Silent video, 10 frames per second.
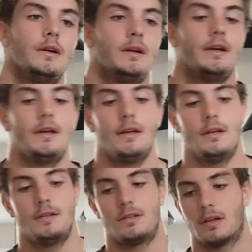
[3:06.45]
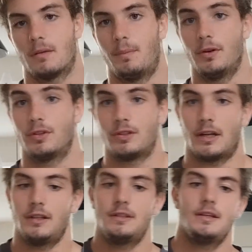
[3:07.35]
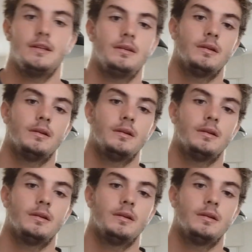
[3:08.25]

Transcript: is you're gonna put your gelatin